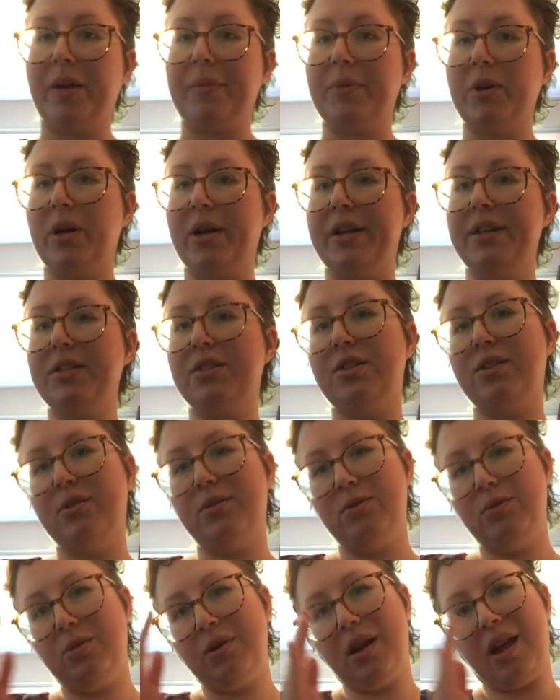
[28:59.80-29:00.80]
I'm going
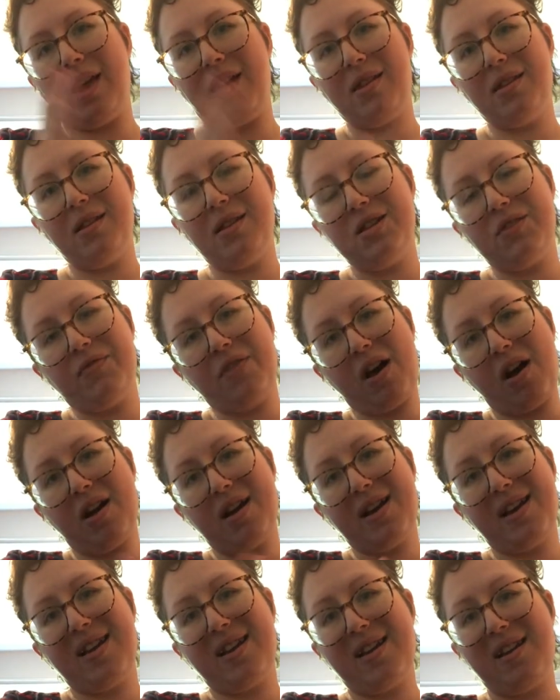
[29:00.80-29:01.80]
to end this
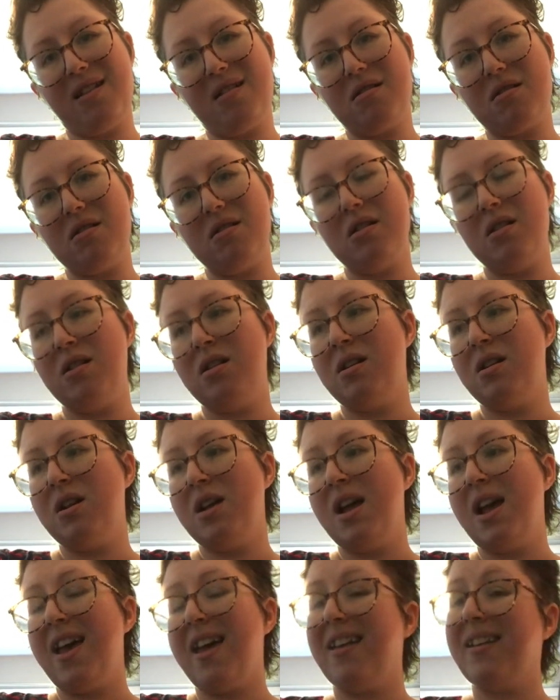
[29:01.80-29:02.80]
vlog here
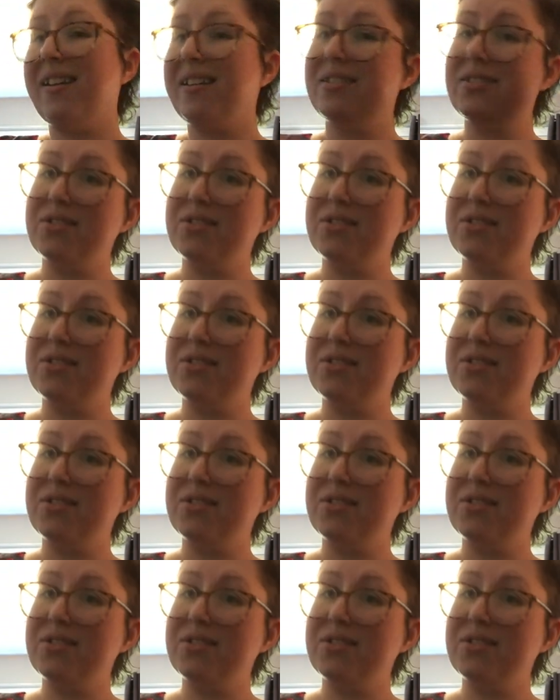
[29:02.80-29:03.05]
and get